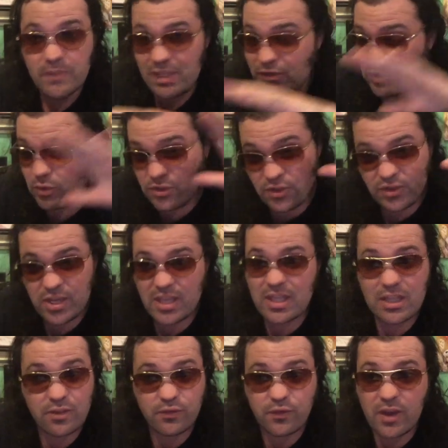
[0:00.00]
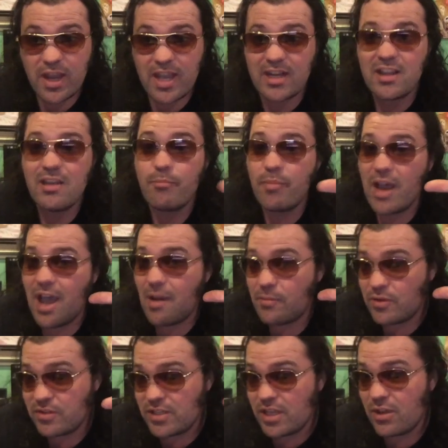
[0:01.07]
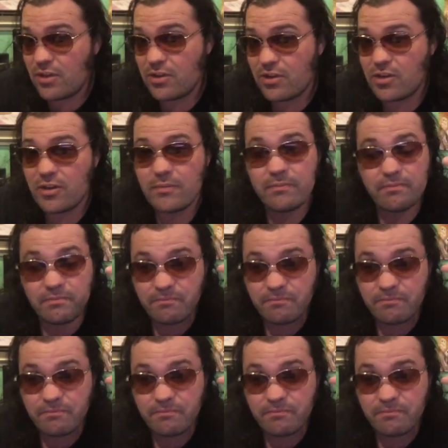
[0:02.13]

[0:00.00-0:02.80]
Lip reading: If she wants to see it, that's fine. Bob is telling her,